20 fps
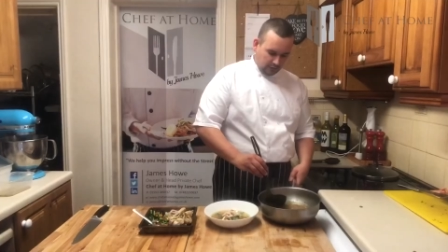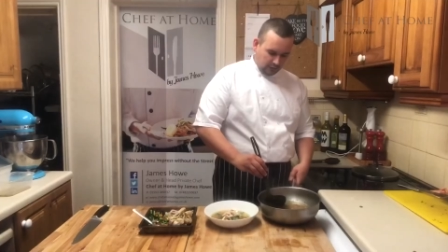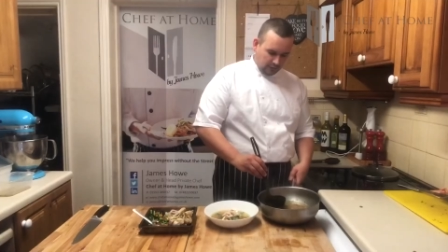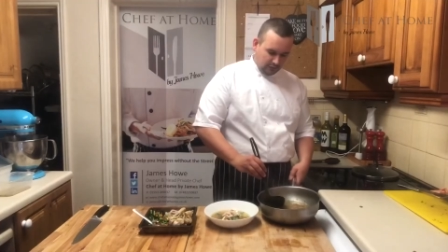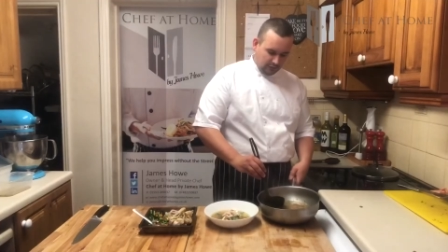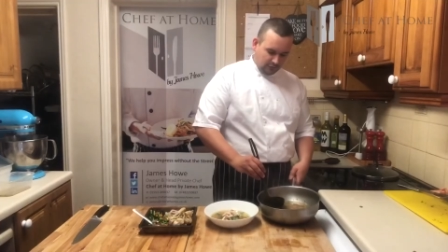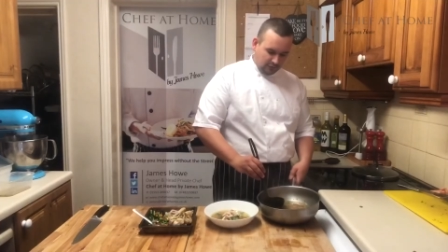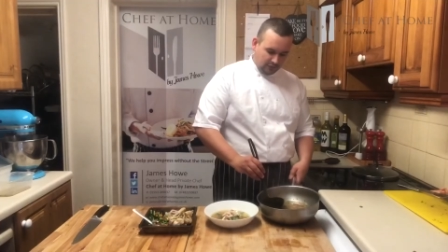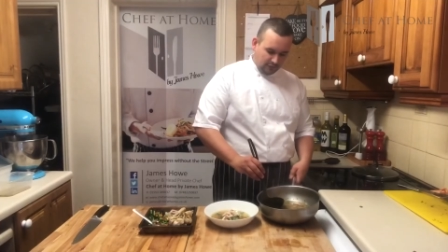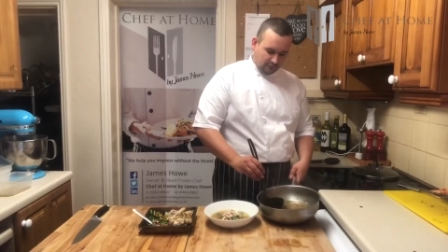It
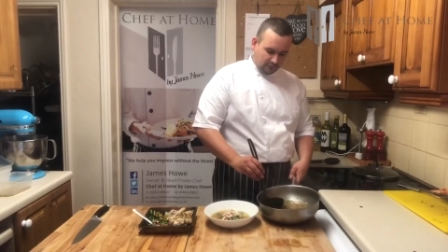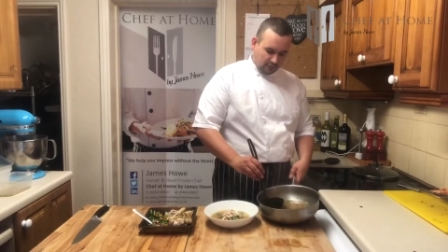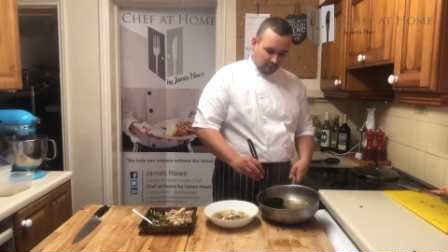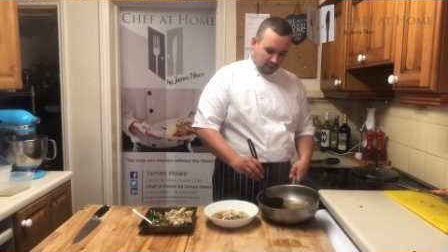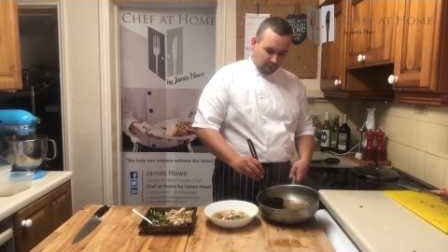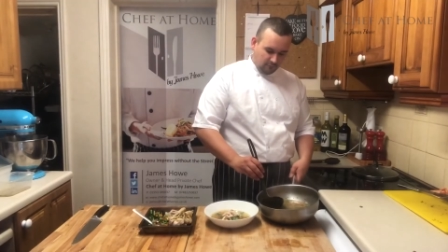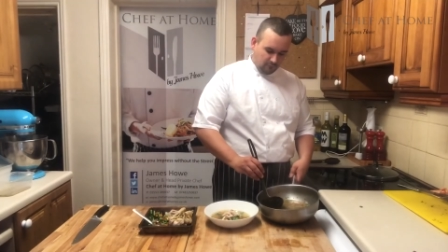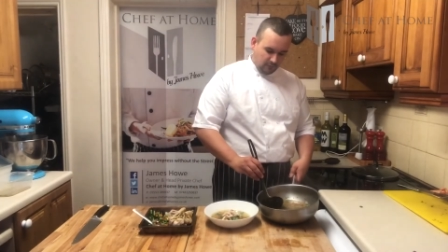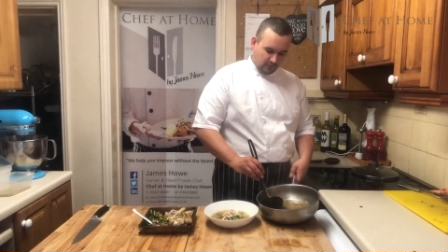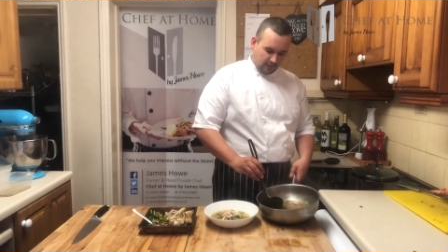just gives it
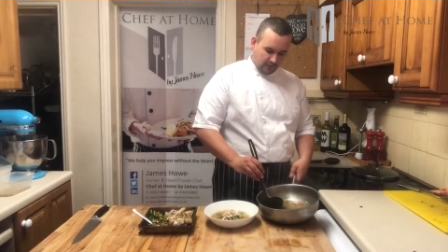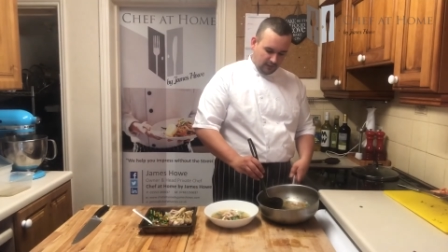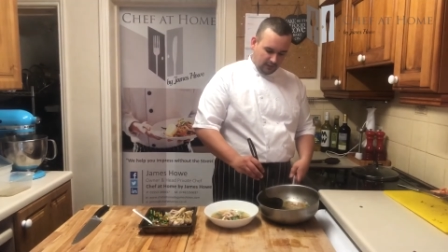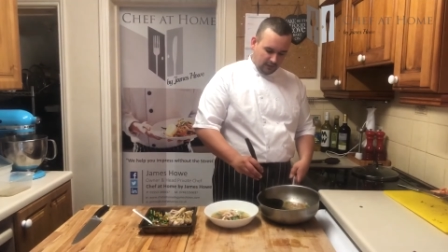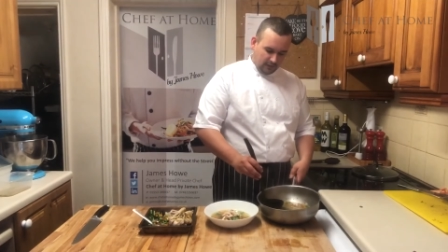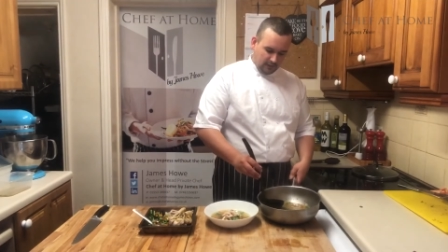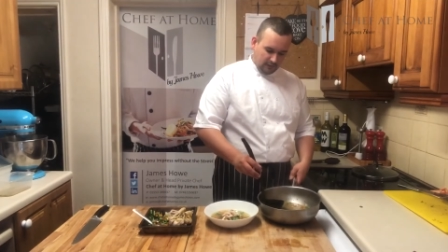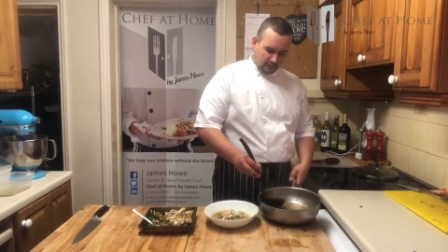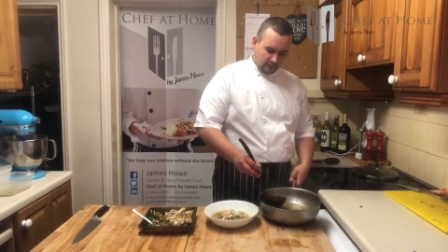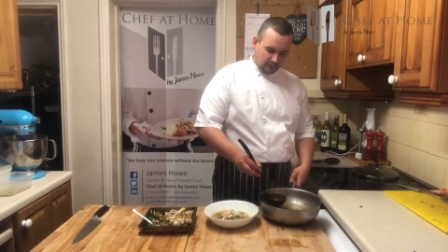a
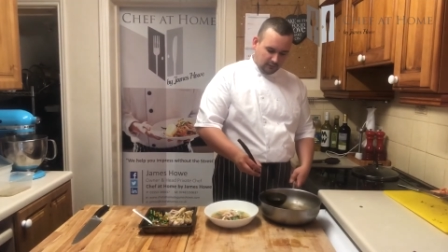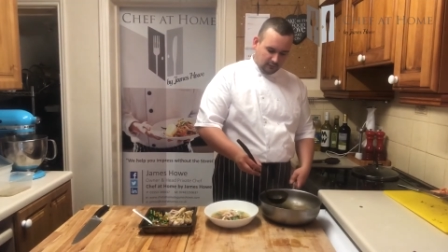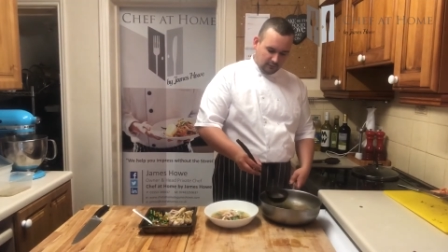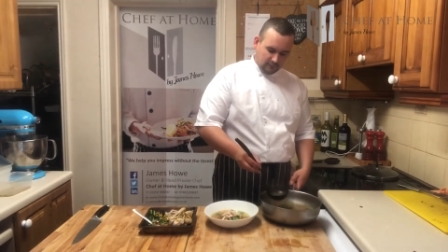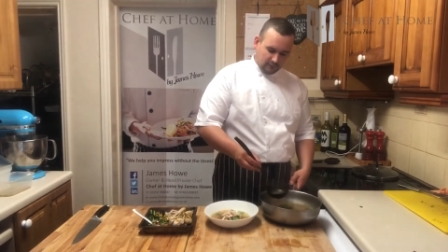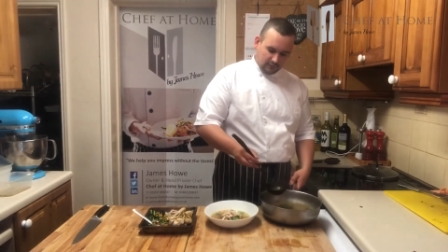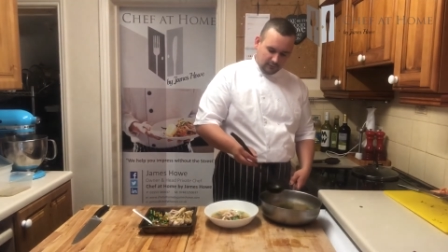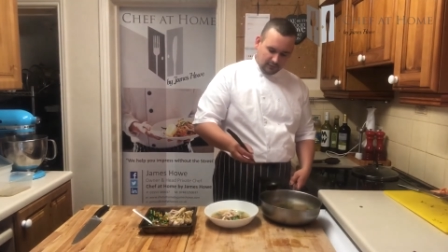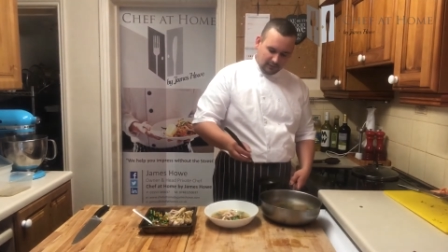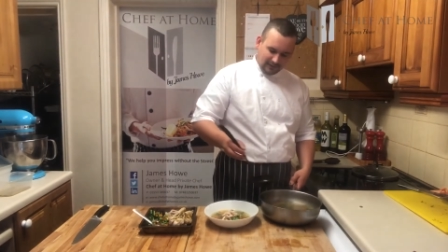really
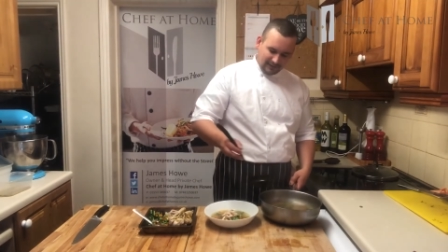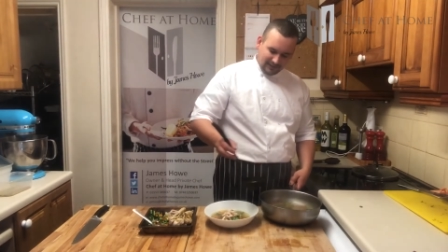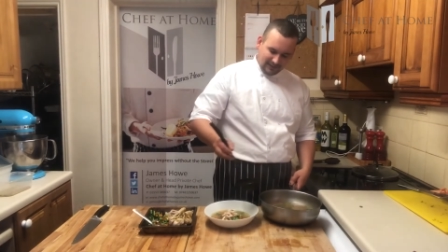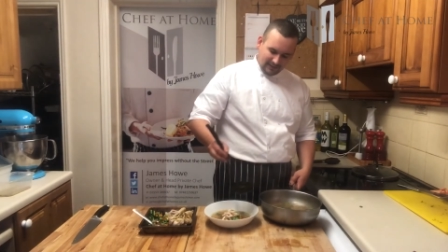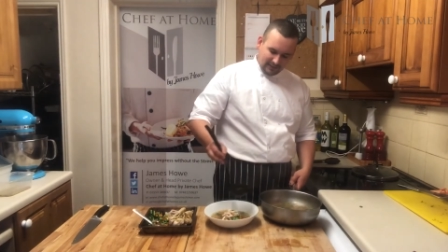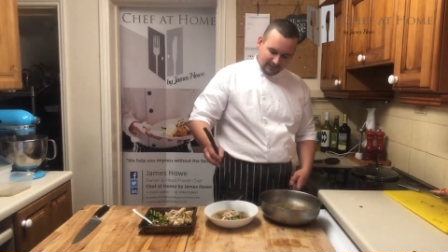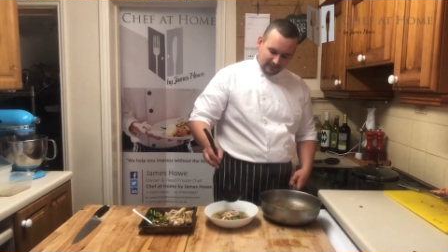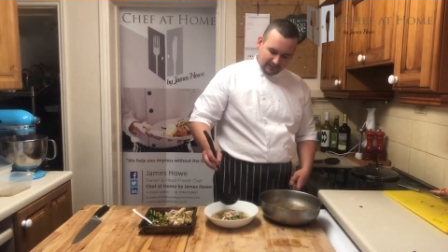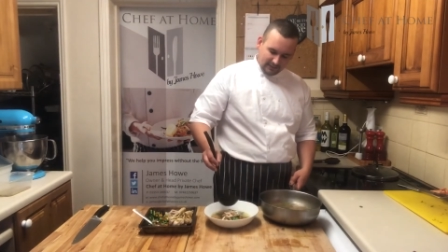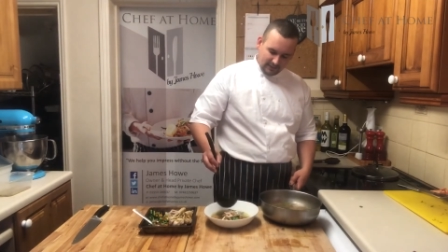
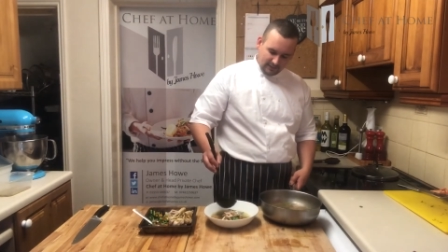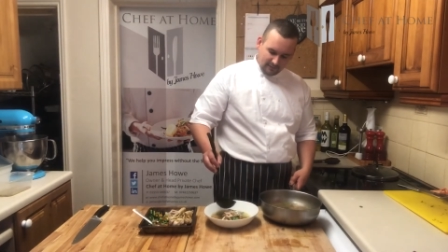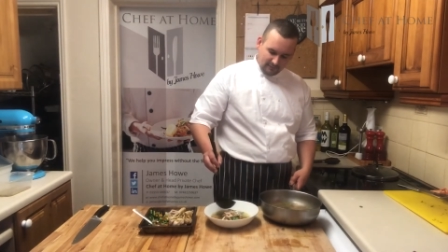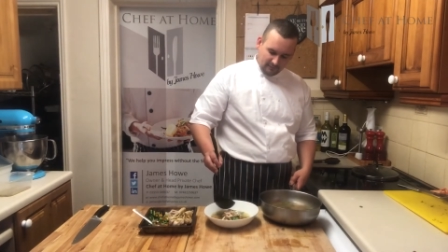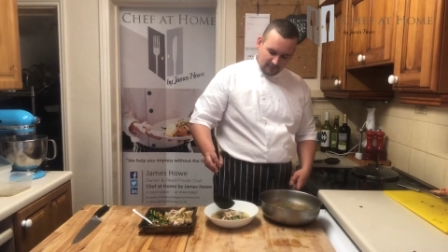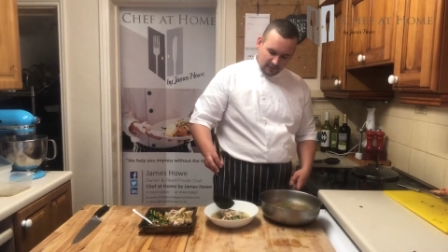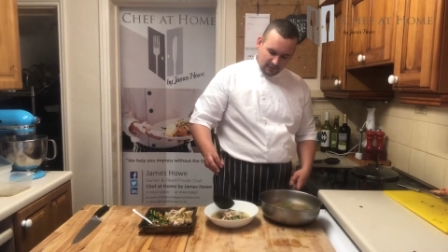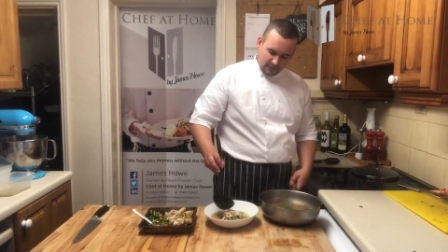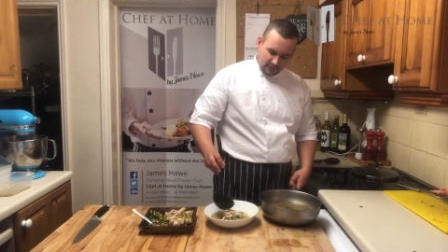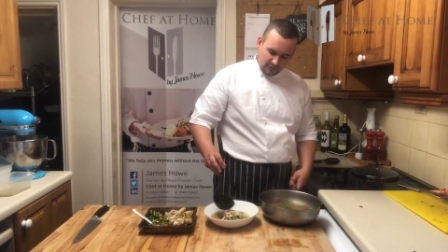classic
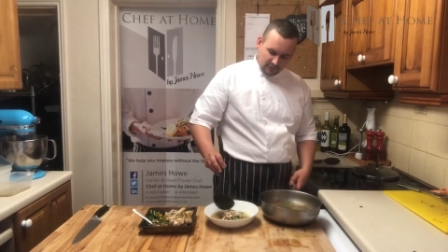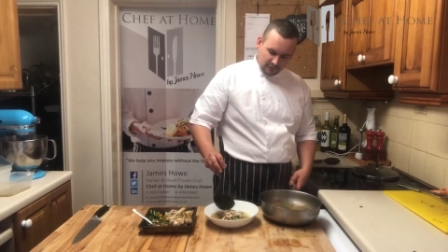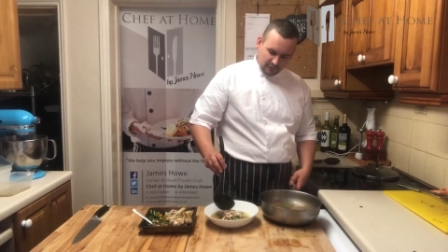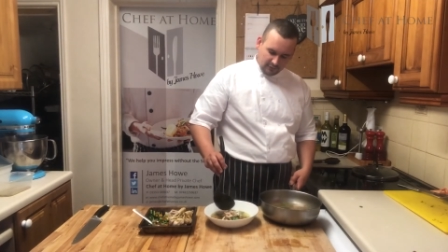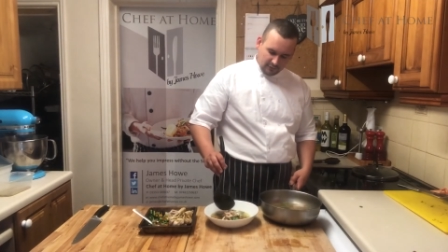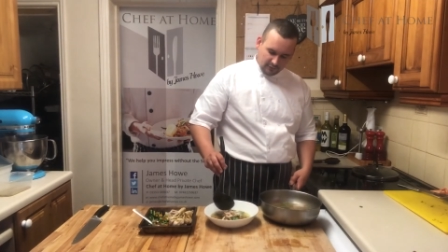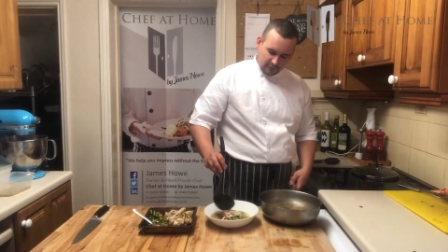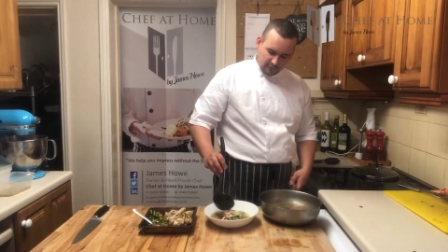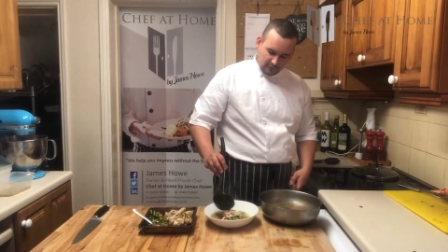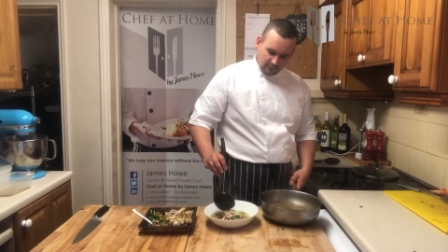finish
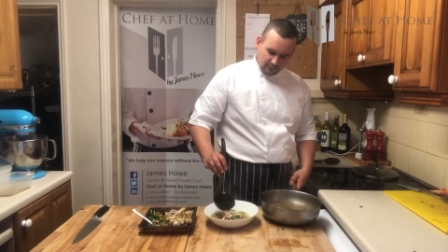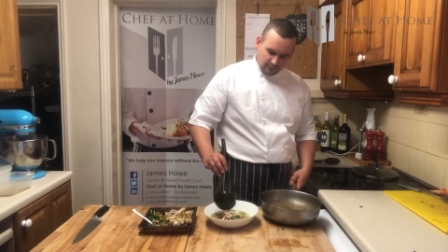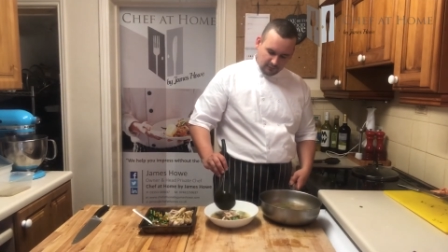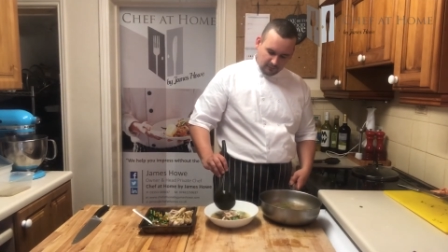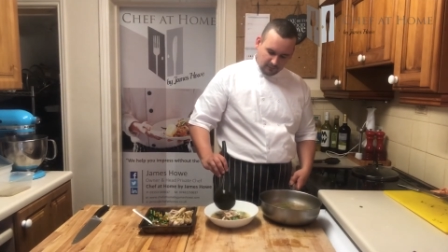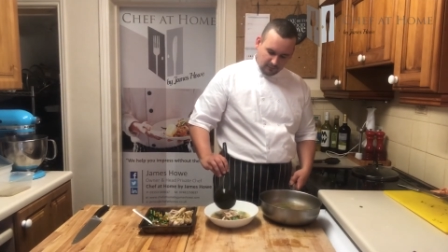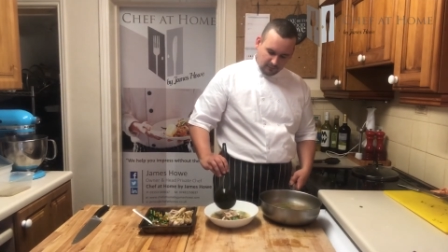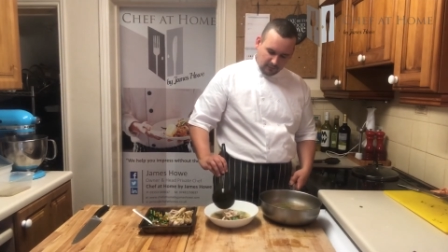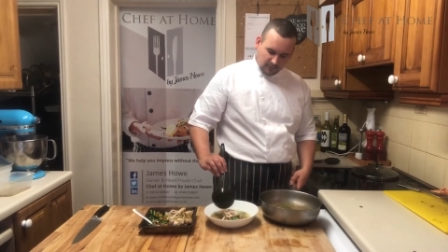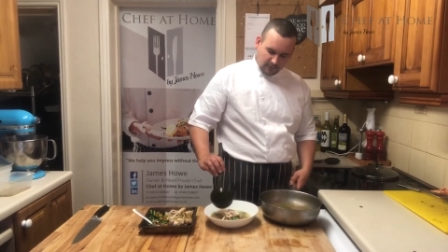
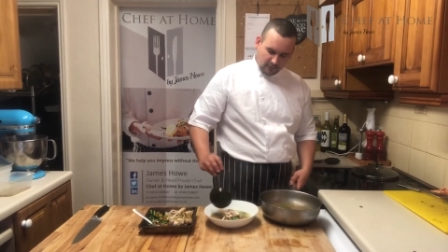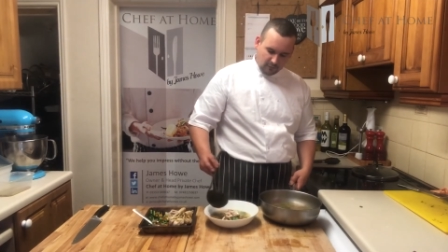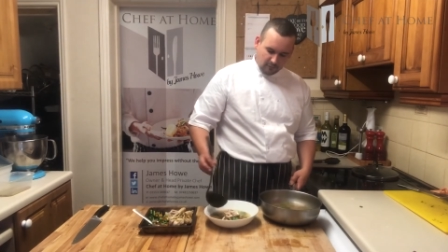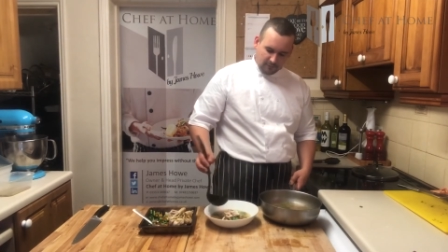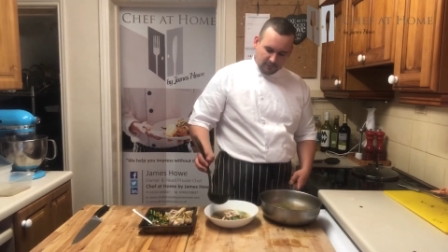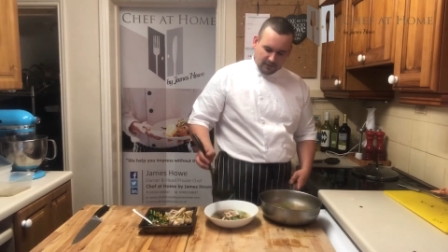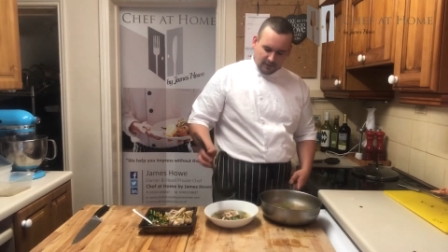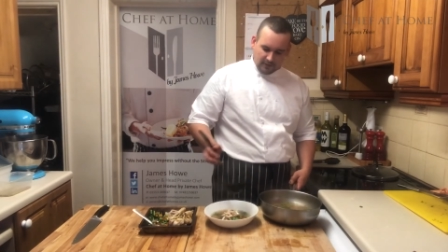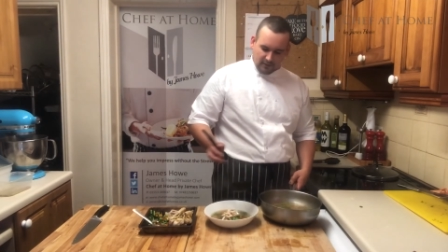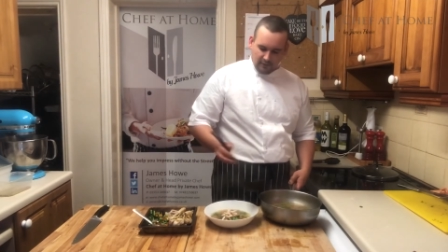without
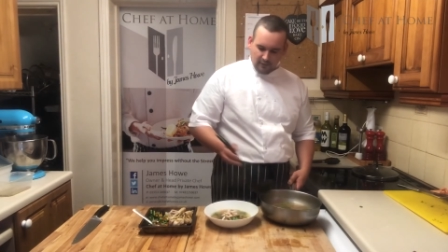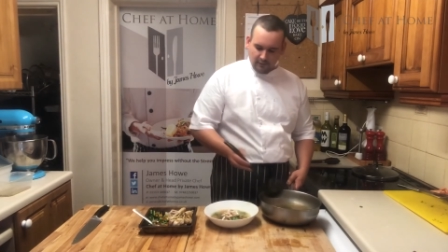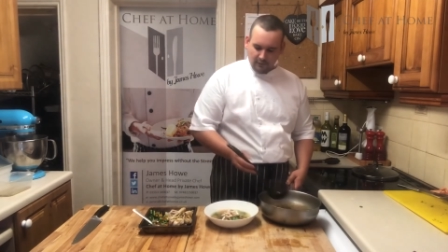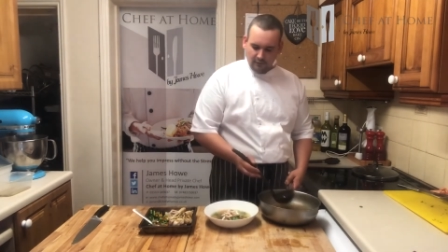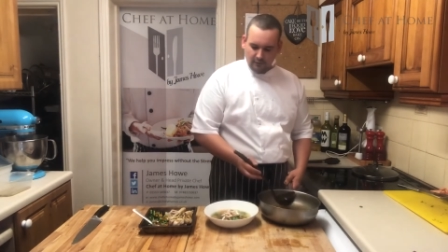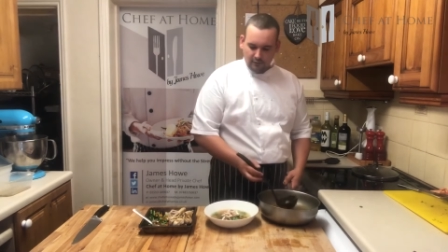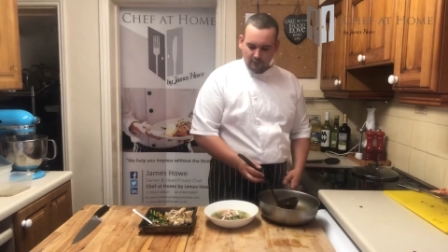being